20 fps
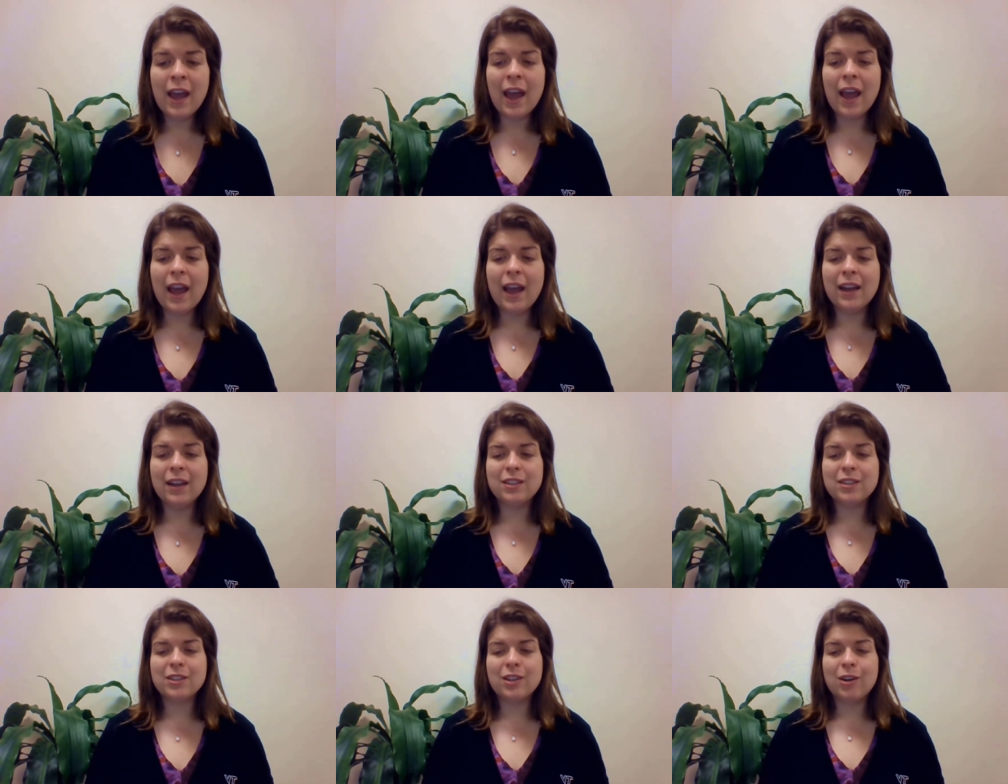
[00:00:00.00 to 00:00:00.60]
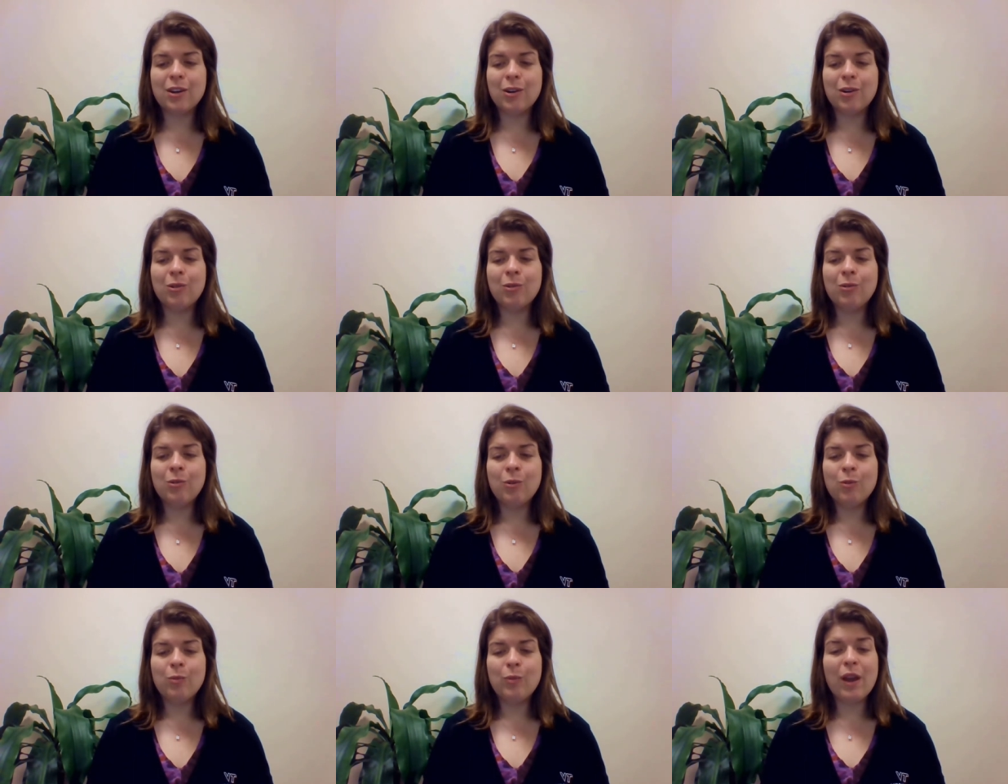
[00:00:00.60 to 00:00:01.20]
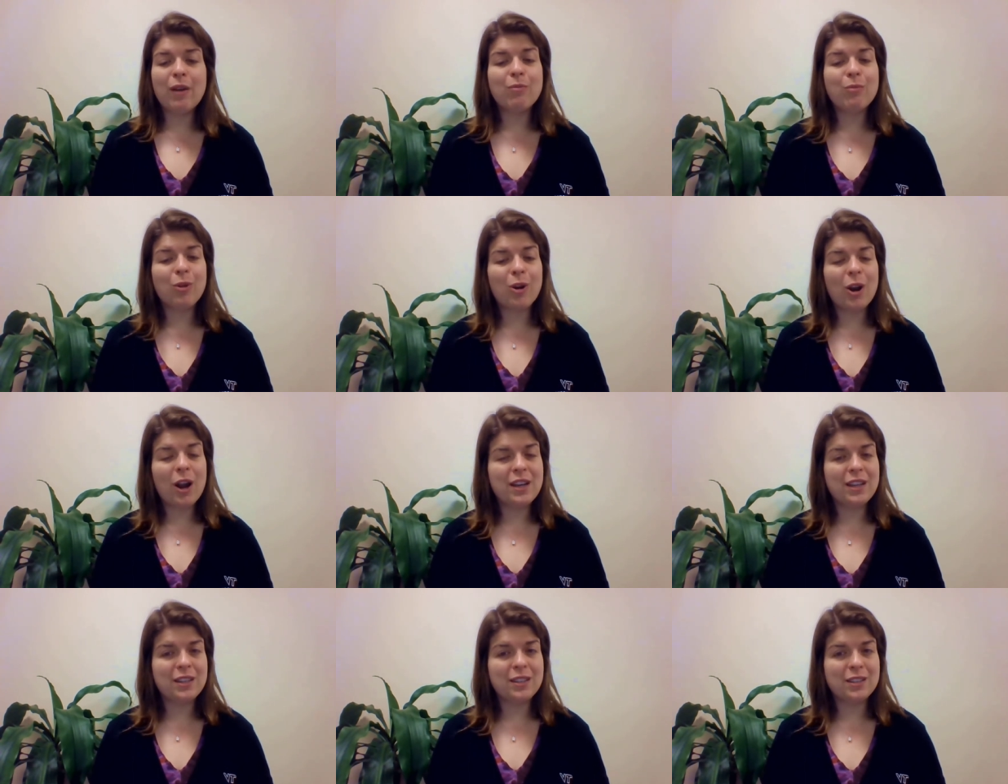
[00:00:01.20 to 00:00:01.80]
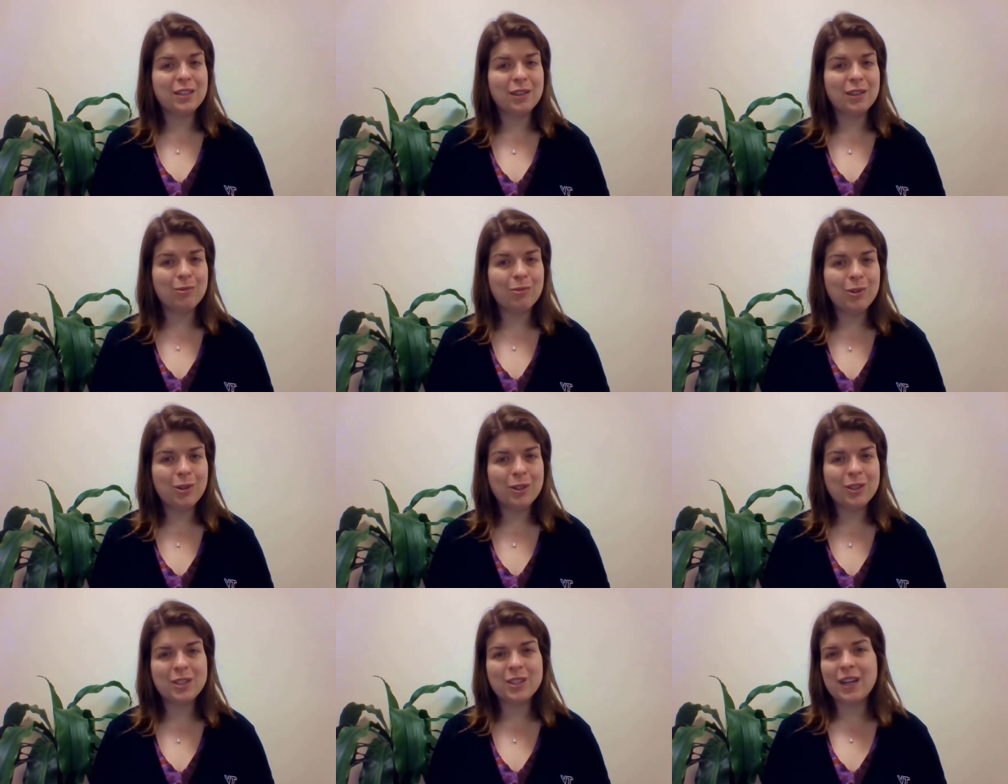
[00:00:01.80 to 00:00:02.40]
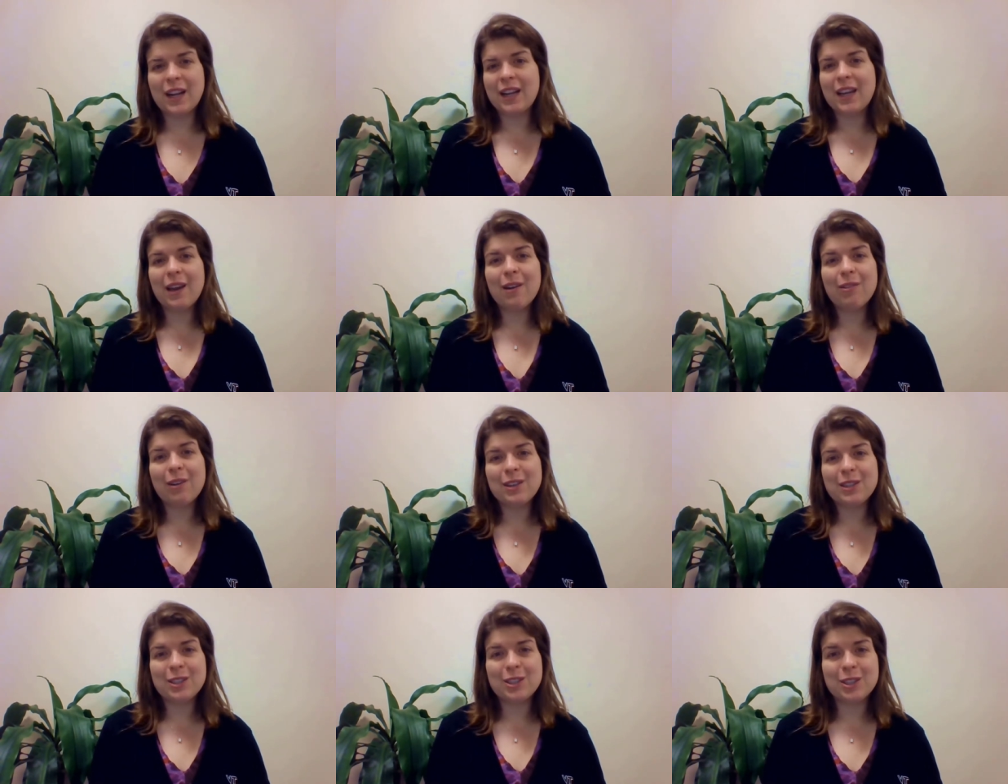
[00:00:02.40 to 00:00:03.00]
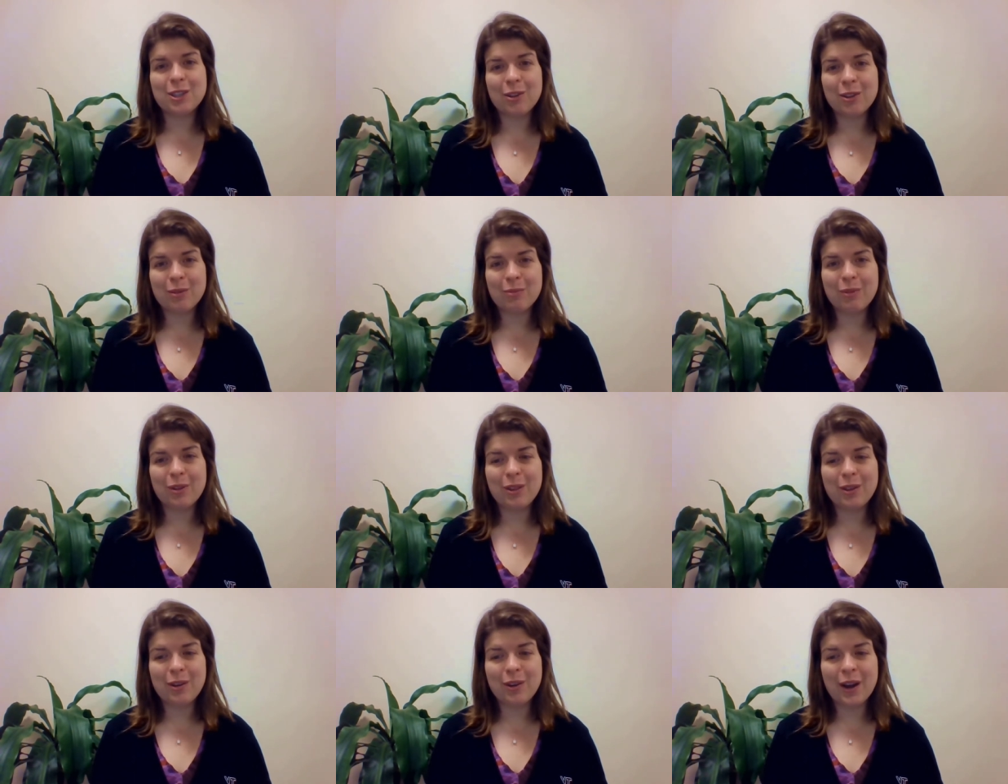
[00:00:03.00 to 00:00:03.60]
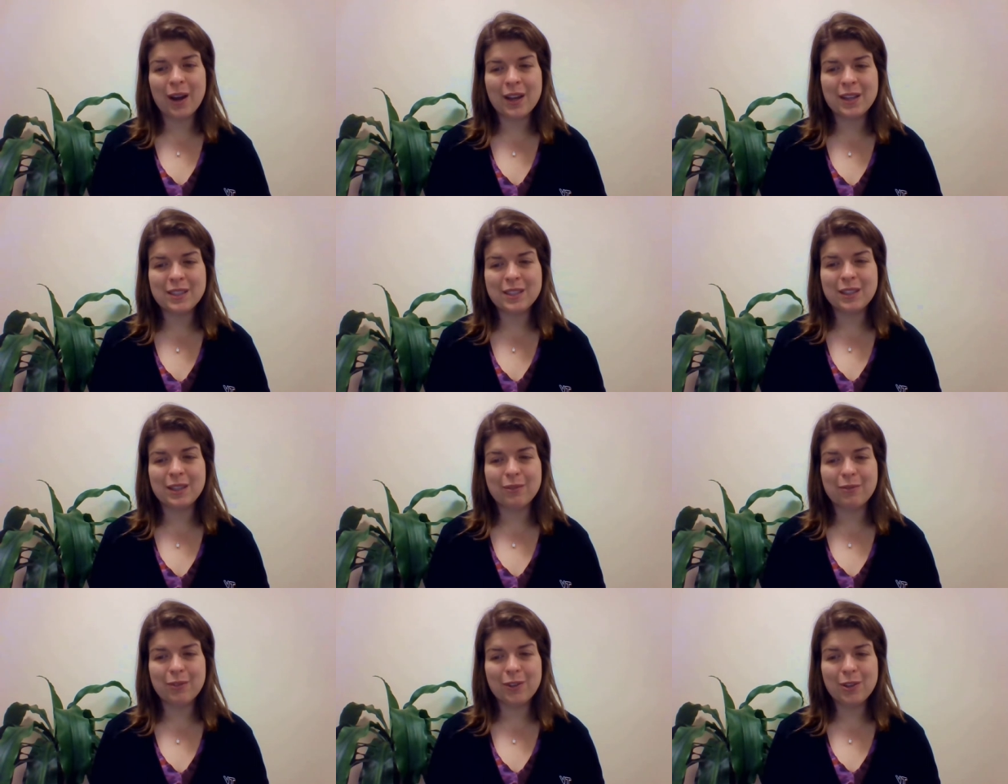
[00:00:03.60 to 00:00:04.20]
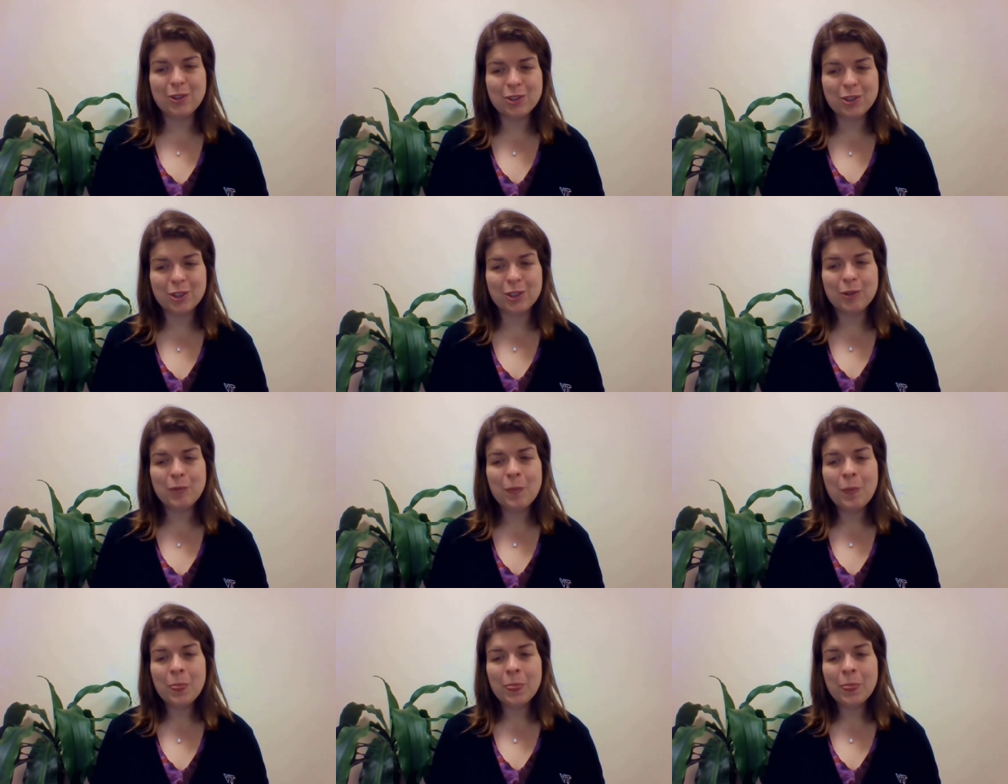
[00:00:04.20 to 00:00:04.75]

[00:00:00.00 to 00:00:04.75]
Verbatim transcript: And so we have more ideas in the works, and I can't wait to share them with you guys in the future.